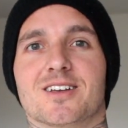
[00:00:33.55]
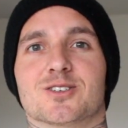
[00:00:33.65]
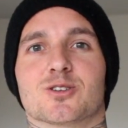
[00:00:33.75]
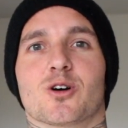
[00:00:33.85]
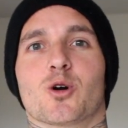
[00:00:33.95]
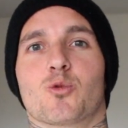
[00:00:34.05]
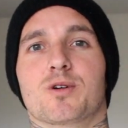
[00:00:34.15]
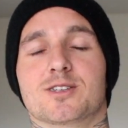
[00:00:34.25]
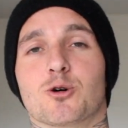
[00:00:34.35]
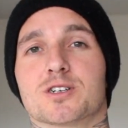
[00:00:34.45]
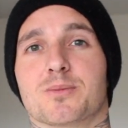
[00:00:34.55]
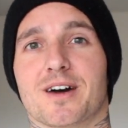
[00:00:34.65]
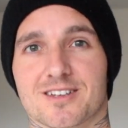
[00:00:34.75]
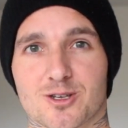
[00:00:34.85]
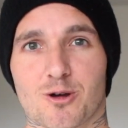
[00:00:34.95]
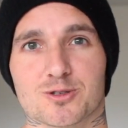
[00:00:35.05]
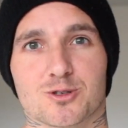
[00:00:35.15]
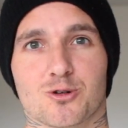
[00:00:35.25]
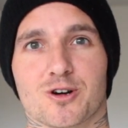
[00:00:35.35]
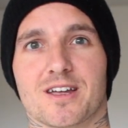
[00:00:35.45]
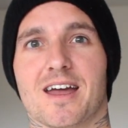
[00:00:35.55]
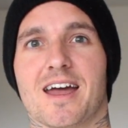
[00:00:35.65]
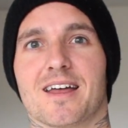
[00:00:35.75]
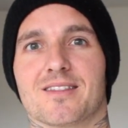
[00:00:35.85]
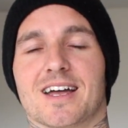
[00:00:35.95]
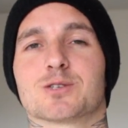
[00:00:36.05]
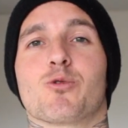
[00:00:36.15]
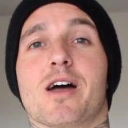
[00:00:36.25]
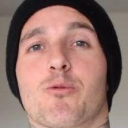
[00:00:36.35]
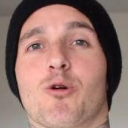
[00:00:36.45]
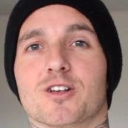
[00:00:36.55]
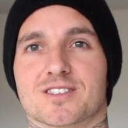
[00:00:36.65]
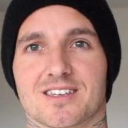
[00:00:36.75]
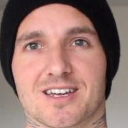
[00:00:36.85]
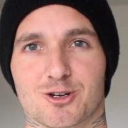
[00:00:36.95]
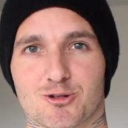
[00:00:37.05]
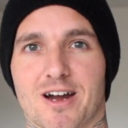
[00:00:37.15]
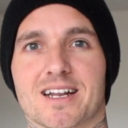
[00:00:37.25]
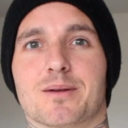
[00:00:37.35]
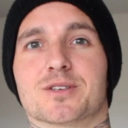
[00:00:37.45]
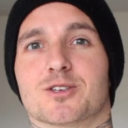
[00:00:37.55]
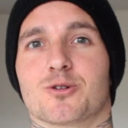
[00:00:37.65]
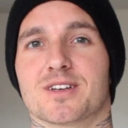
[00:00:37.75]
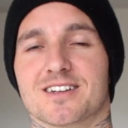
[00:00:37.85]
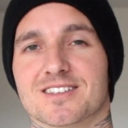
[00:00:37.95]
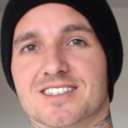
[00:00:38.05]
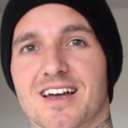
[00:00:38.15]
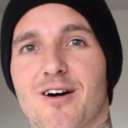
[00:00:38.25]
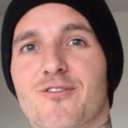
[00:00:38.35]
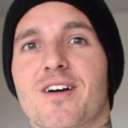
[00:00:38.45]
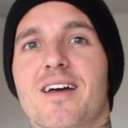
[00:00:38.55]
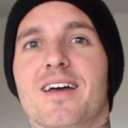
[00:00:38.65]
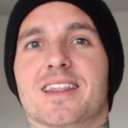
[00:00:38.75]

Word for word: So we talked about his whole story, and that's why it was a great episode in itself.